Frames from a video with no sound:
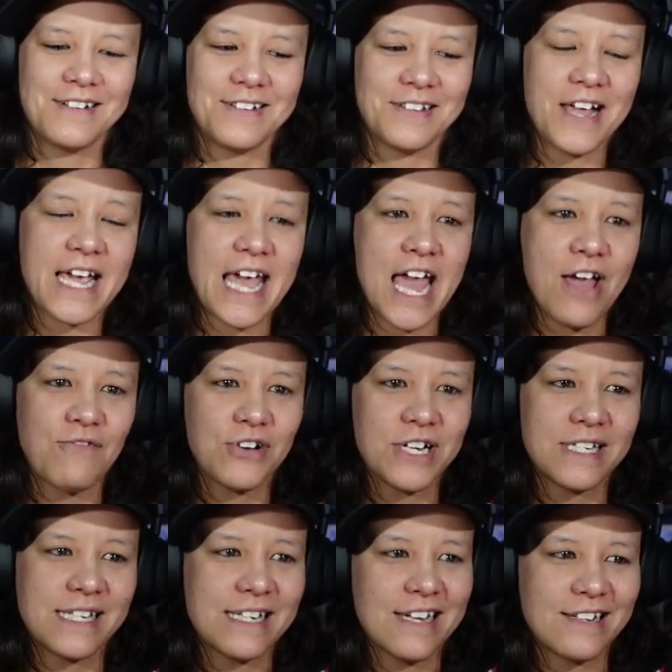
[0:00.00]
like every
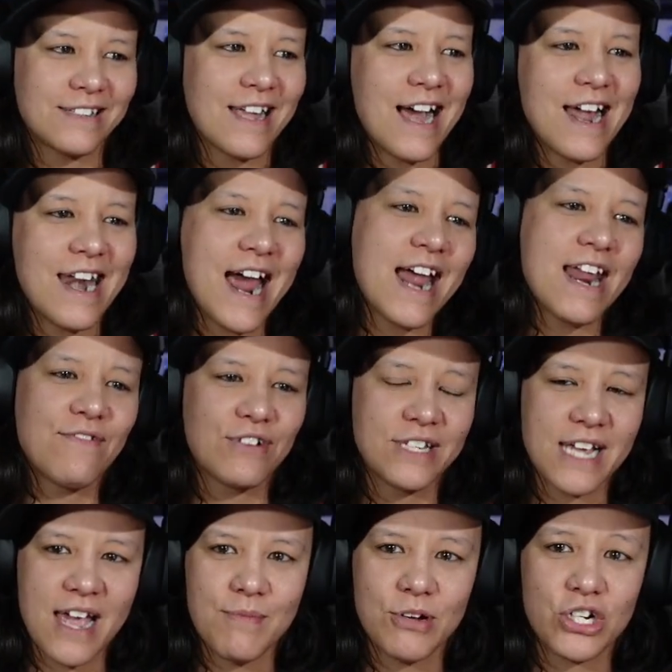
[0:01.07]
not not every
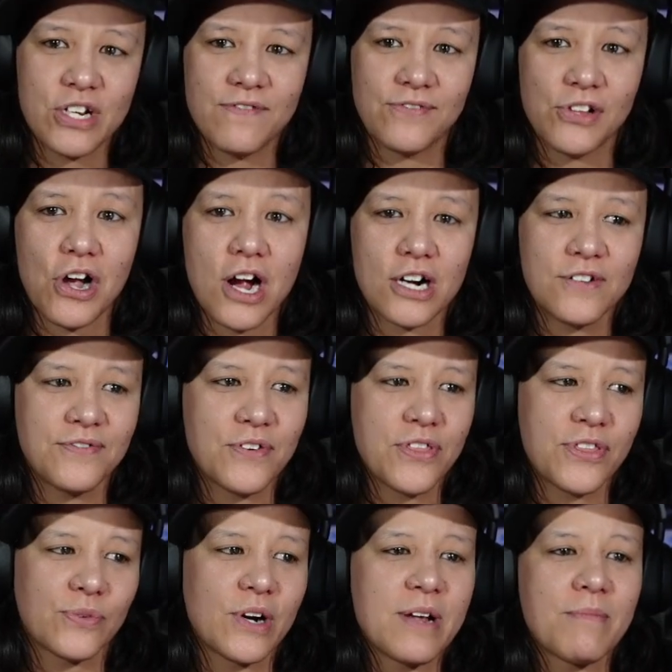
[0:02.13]
day but she vlogged for
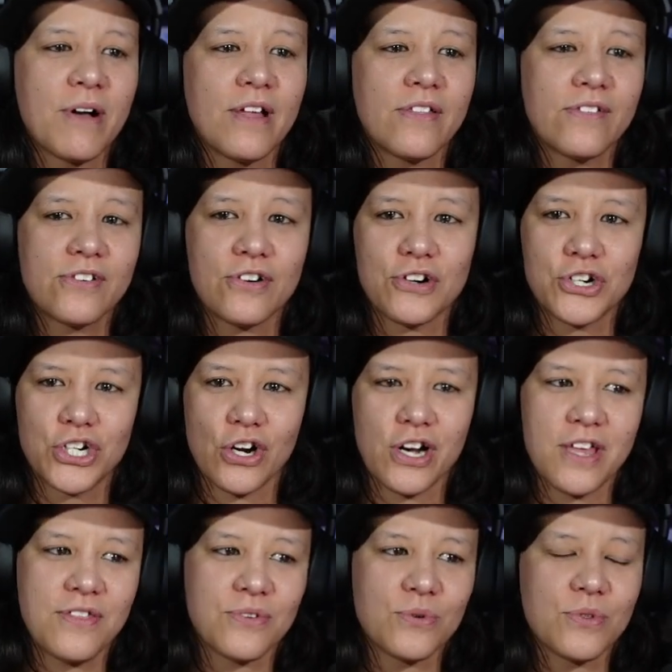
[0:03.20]
three months her
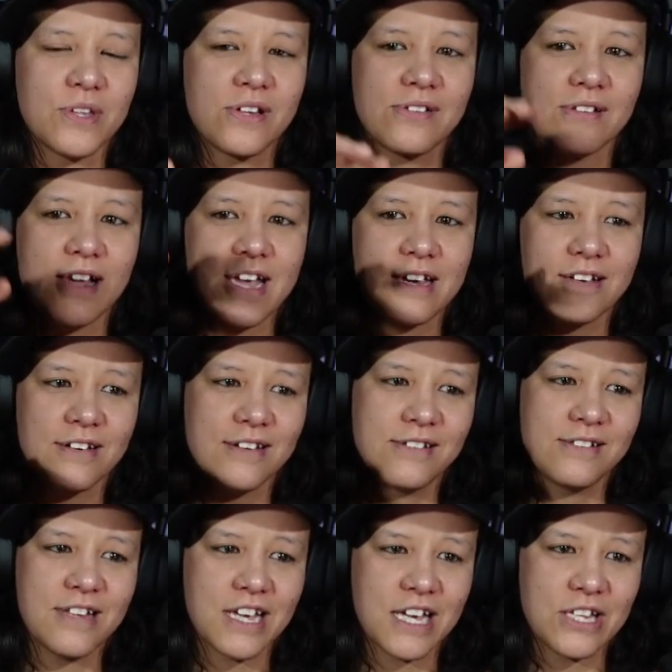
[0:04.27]
journey through this like
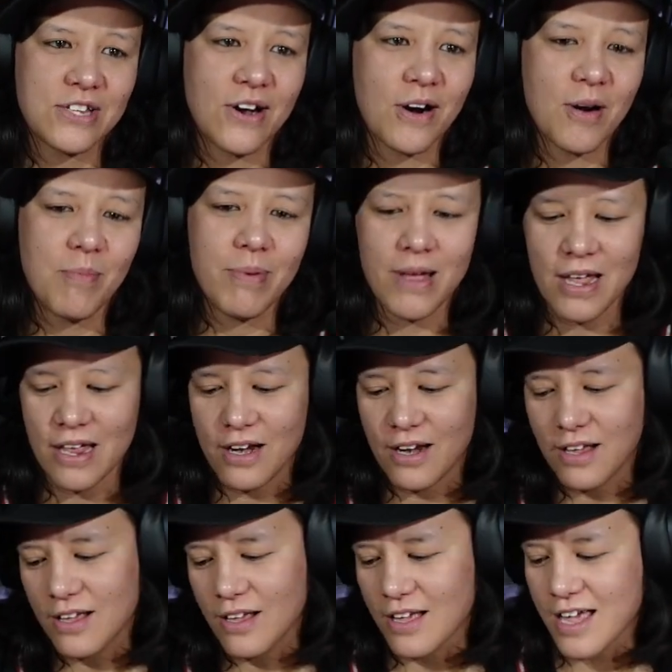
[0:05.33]
sticky tar pit
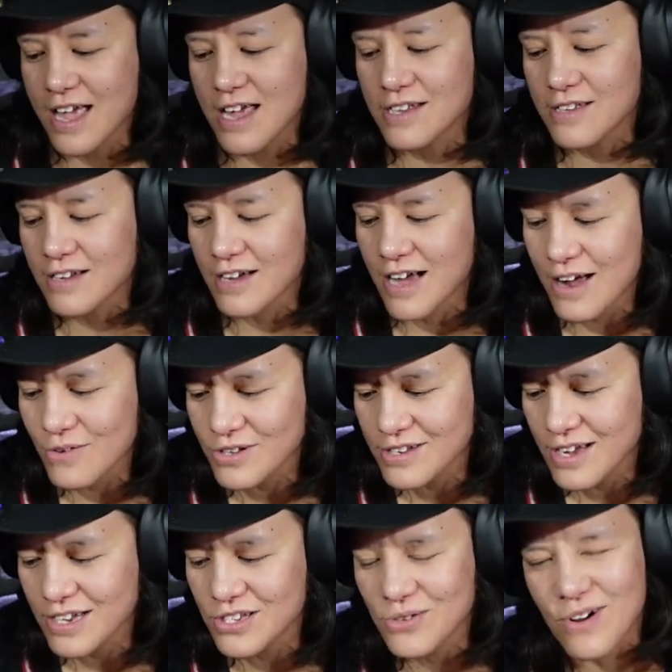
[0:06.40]
and uh, I was
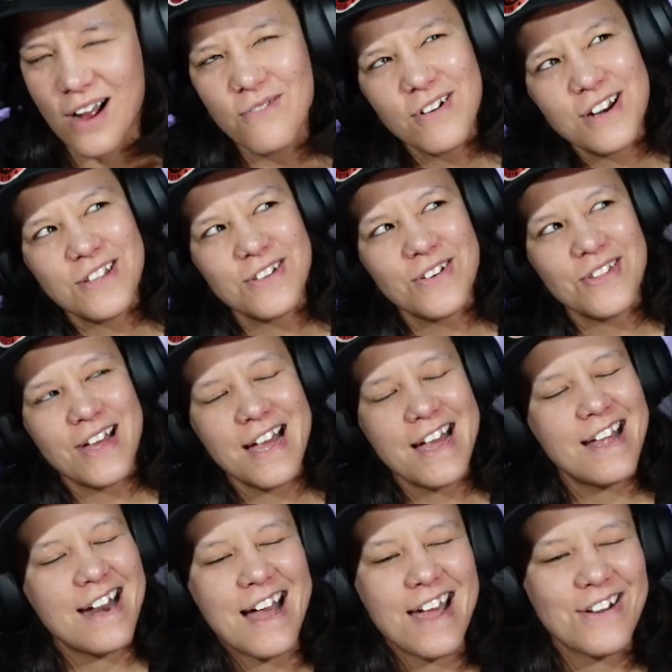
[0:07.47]
like, do I want to do
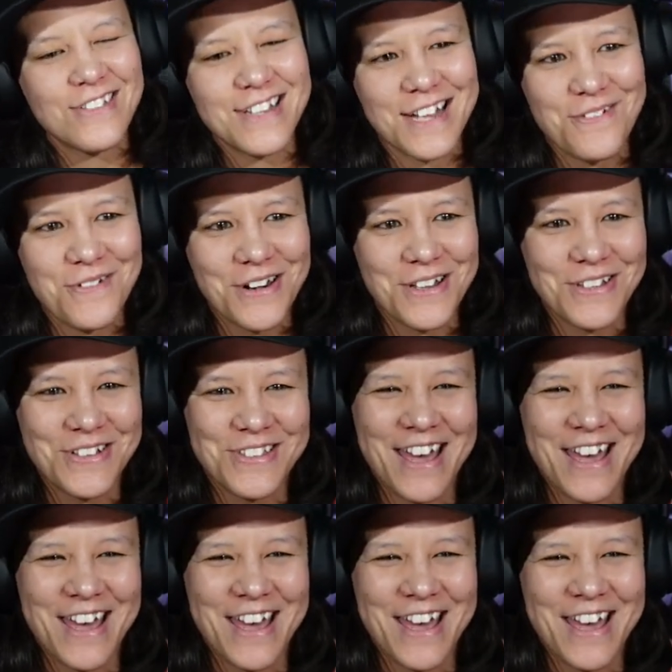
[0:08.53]
that? I don't think I want to do